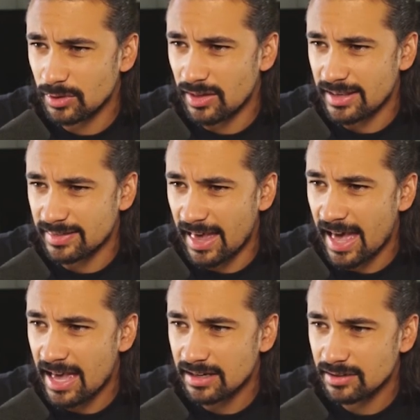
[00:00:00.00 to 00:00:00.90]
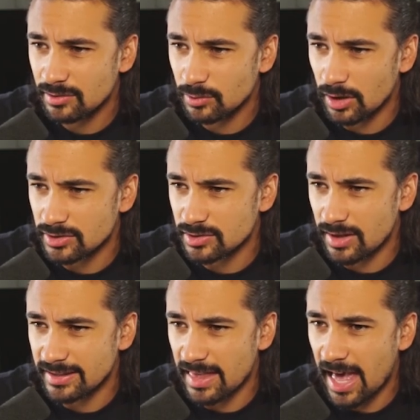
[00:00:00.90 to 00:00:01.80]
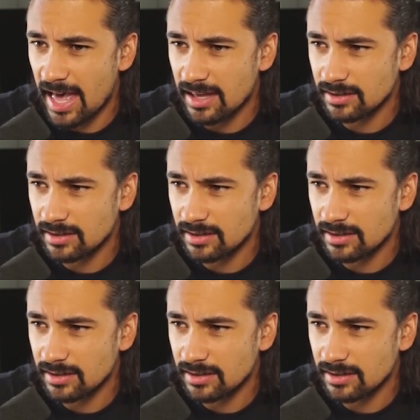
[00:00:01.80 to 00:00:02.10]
like that. We also like that.